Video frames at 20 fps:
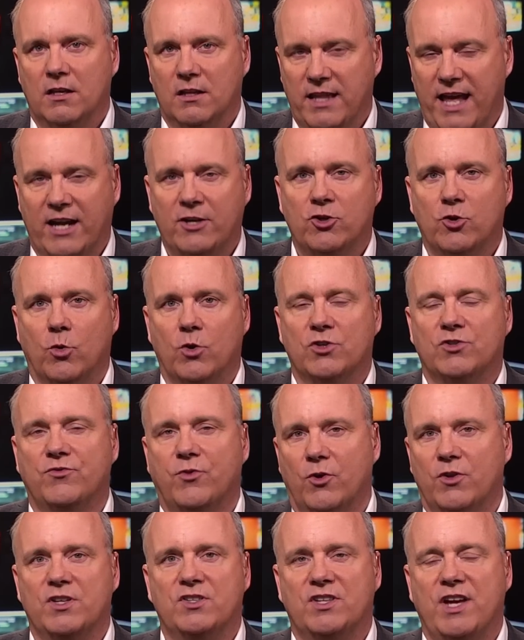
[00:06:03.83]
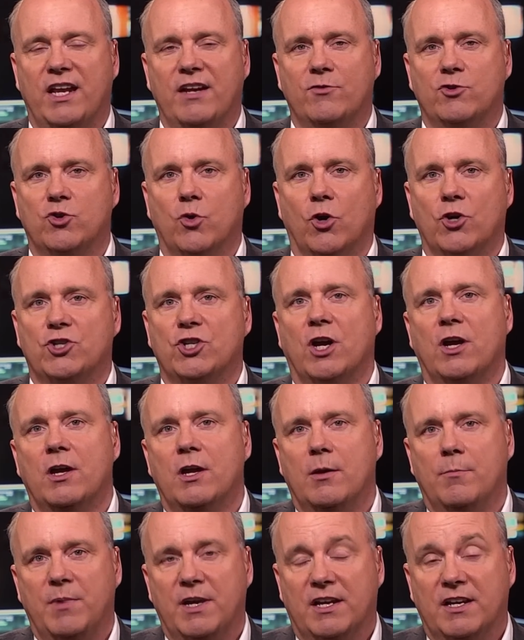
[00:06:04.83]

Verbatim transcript: electors for the state of Georgia,